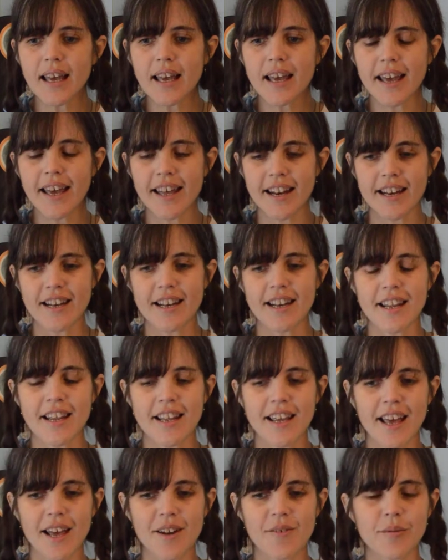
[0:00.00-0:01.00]

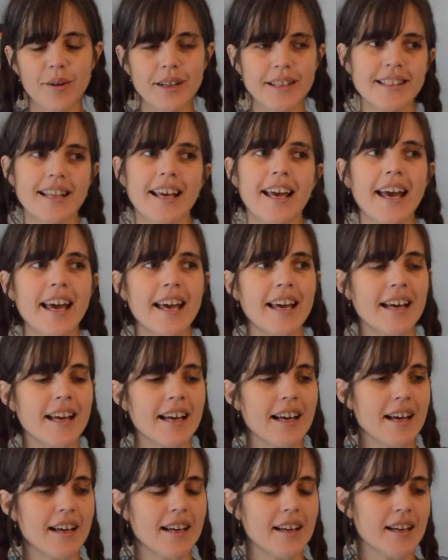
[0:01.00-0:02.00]
And one day
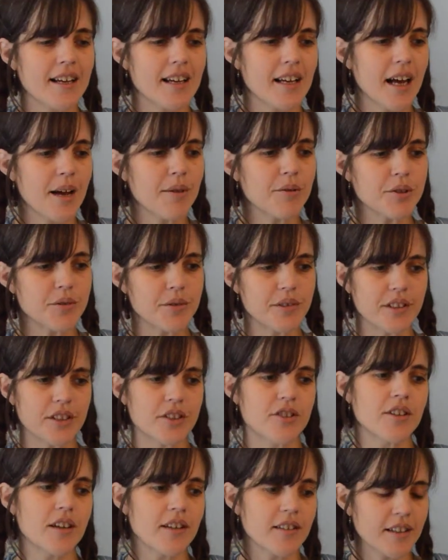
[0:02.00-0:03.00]
I was really
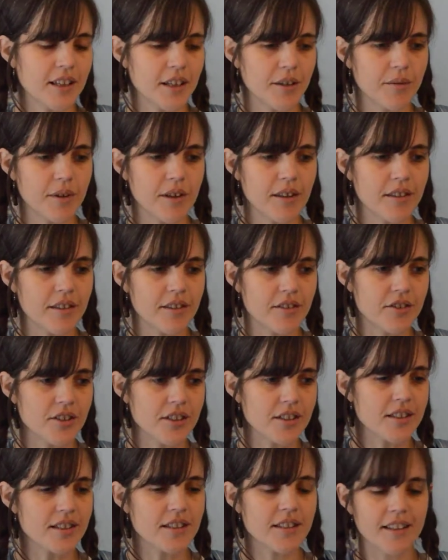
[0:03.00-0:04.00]
struggling with
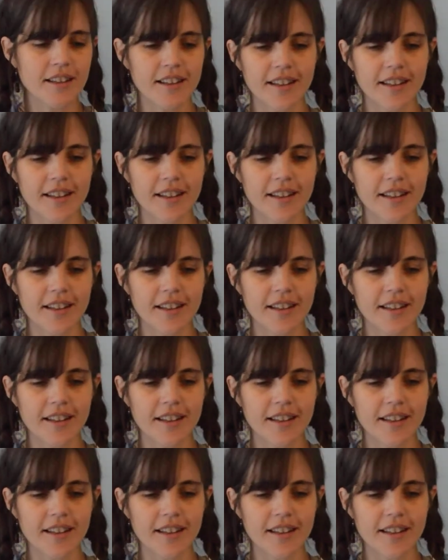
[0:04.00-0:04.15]
just